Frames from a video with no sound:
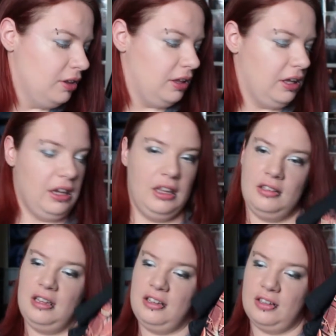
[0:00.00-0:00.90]
the
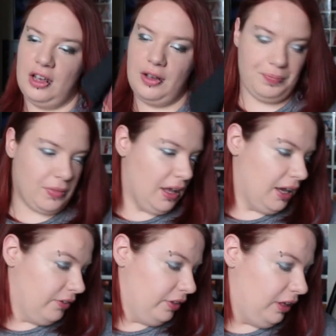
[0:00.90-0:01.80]
t-shirt
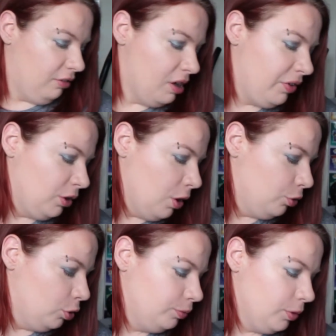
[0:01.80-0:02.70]
and the graphic
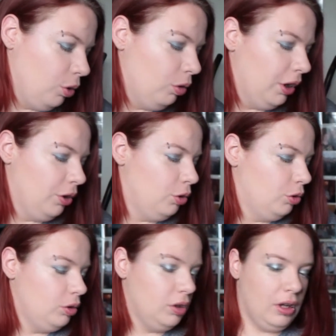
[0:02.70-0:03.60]
novel. All in
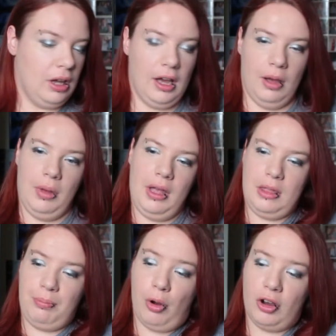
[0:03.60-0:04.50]
all,
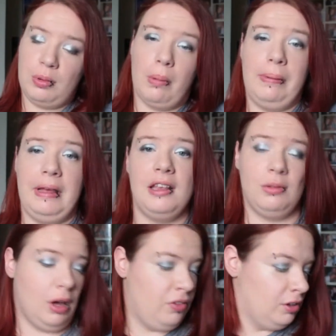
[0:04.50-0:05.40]
the box probably
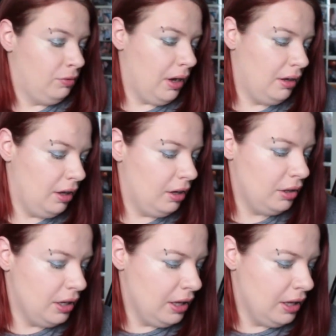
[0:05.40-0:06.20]
is worth its value.